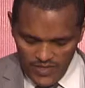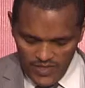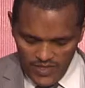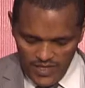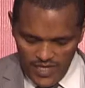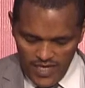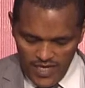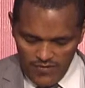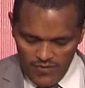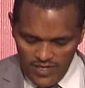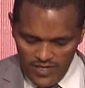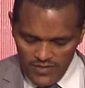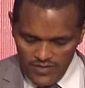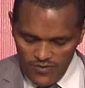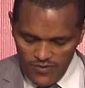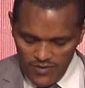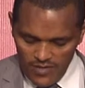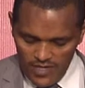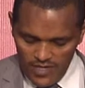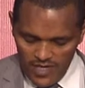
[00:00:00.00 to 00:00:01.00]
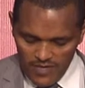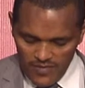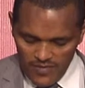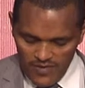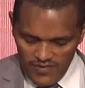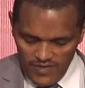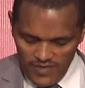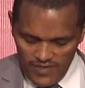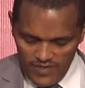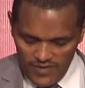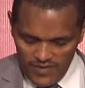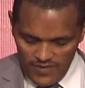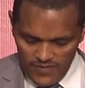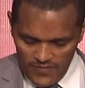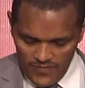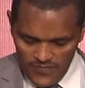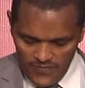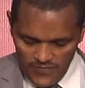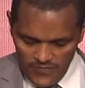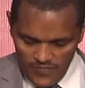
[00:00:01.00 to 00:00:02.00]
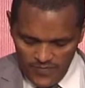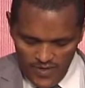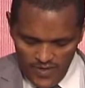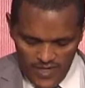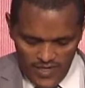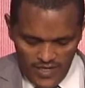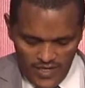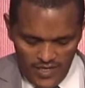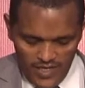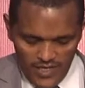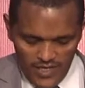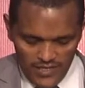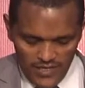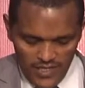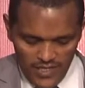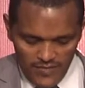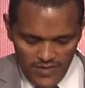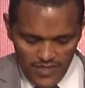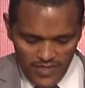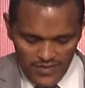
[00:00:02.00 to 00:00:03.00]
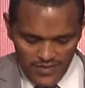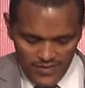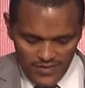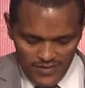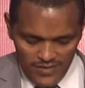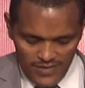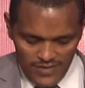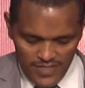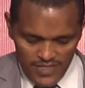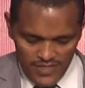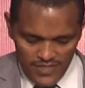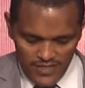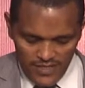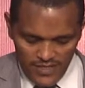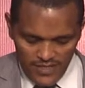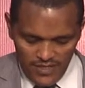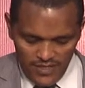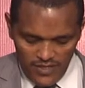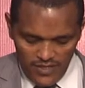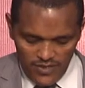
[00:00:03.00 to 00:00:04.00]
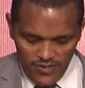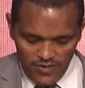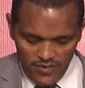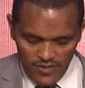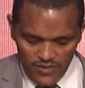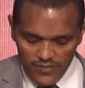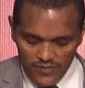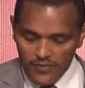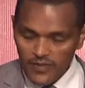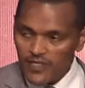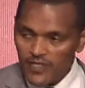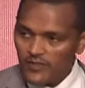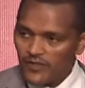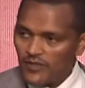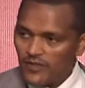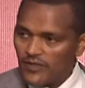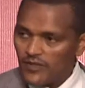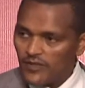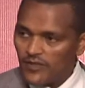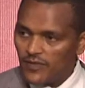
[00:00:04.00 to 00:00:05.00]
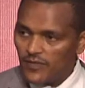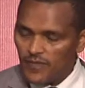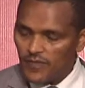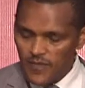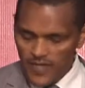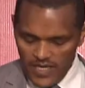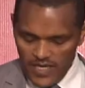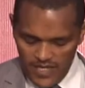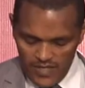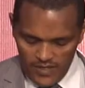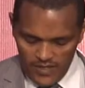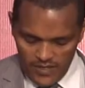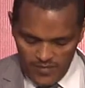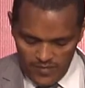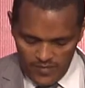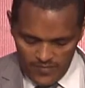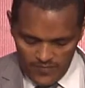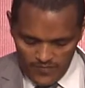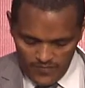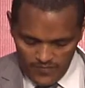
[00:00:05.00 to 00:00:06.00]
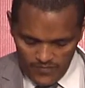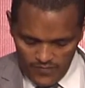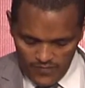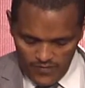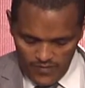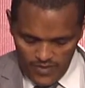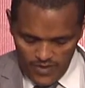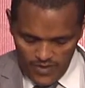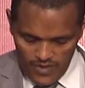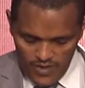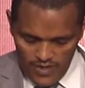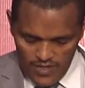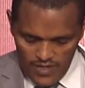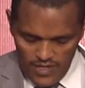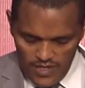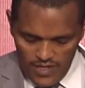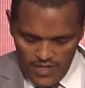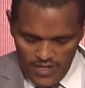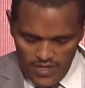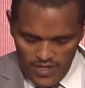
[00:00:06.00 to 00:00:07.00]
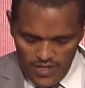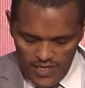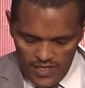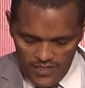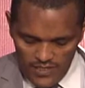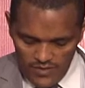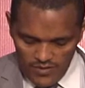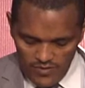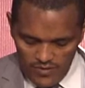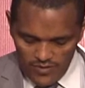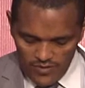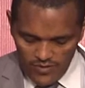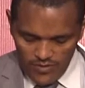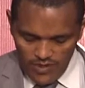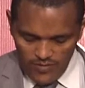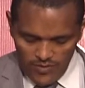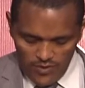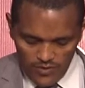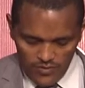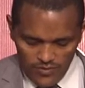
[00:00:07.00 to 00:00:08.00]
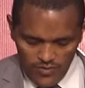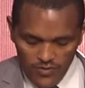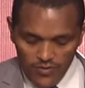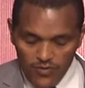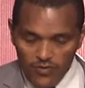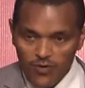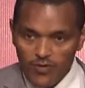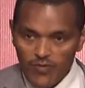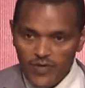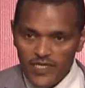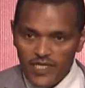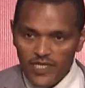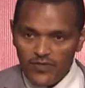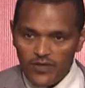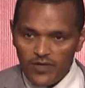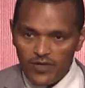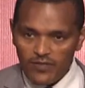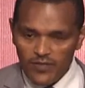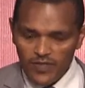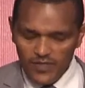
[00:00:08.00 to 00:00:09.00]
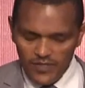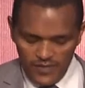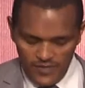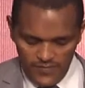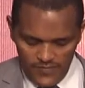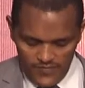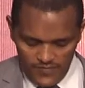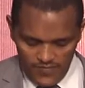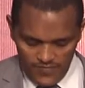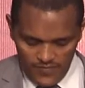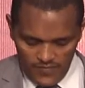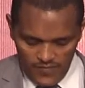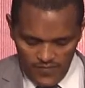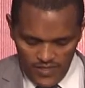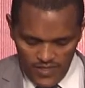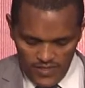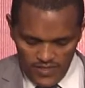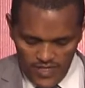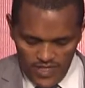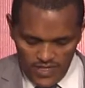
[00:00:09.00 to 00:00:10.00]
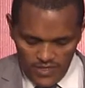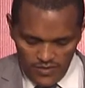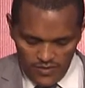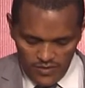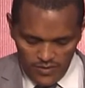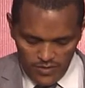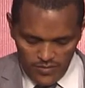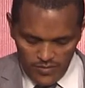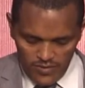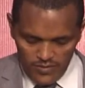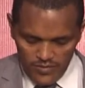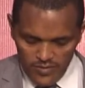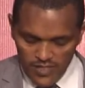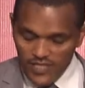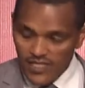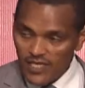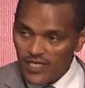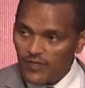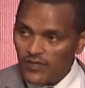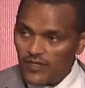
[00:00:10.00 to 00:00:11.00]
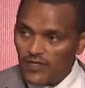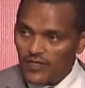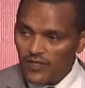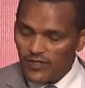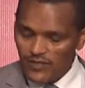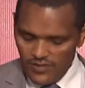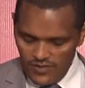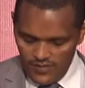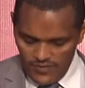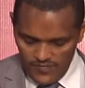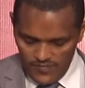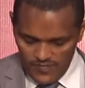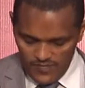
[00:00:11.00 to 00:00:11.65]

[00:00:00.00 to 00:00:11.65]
Likewise, in urban settings, healthy labor is necessary in all space or economy. Health is also about human development that contributes to sustainable growth,